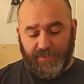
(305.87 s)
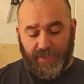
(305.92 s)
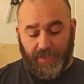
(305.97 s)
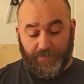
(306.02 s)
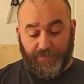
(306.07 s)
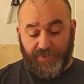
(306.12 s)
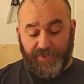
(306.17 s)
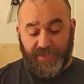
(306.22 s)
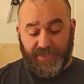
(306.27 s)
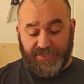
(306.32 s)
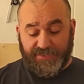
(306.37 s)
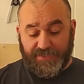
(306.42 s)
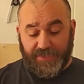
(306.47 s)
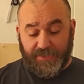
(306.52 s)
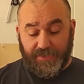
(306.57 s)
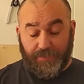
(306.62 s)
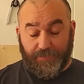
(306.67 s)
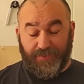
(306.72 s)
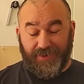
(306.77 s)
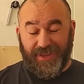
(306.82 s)
I'm pretty
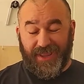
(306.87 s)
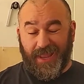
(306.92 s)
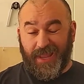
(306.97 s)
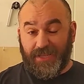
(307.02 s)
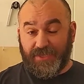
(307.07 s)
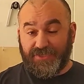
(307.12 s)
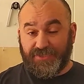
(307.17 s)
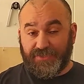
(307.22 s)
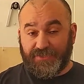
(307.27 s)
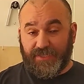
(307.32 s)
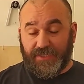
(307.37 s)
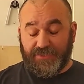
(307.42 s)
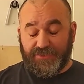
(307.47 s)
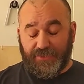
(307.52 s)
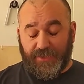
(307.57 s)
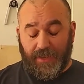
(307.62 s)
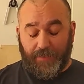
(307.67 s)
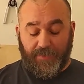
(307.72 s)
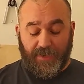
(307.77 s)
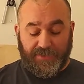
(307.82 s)
excited, I'm pretty anxious
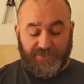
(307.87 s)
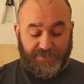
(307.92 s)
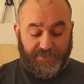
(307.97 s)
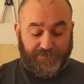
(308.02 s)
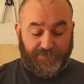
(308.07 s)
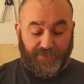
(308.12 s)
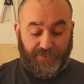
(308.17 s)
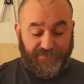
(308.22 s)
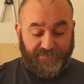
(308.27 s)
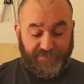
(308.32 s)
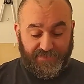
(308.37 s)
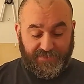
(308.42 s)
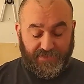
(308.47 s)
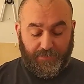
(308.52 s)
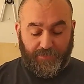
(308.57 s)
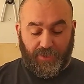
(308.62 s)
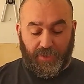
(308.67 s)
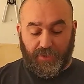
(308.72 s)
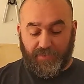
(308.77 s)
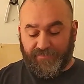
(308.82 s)
actually. I'm actually nervous,
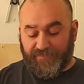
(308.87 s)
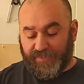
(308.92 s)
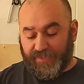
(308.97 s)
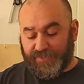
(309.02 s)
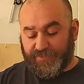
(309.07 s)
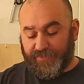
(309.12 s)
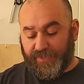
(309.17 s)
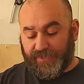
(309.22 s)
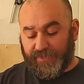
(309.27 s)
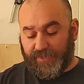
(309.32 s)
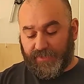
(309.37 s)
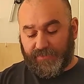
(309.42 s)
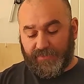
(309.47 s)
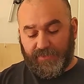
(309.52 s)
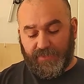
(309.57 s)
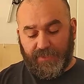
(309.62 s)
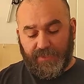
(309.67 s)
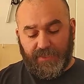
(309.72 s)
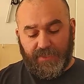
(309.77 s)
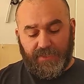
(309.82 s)
I'm a lot of things right
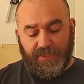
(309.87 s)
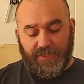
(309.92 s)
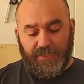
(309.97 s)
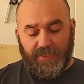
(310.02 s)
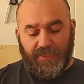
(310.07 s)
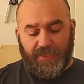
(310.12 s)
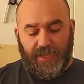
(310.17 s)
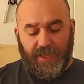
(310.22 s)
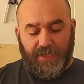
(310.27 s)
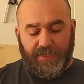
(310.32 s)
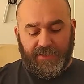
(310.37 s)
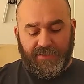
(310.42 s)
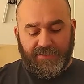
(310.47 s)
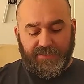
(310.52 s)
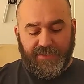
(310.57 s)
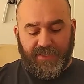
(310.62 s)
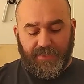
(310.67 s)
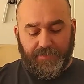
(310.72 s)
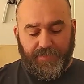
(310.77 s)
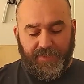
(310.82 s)
now. I need to
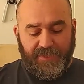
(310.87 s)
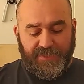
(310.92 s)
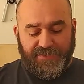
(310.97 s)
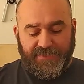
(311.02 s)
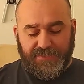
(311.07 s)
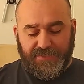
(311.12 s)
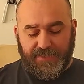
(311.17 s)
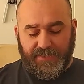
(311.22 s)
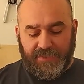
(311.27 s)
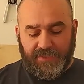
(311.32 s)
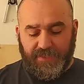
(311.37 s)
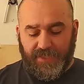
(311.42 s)
get pissed.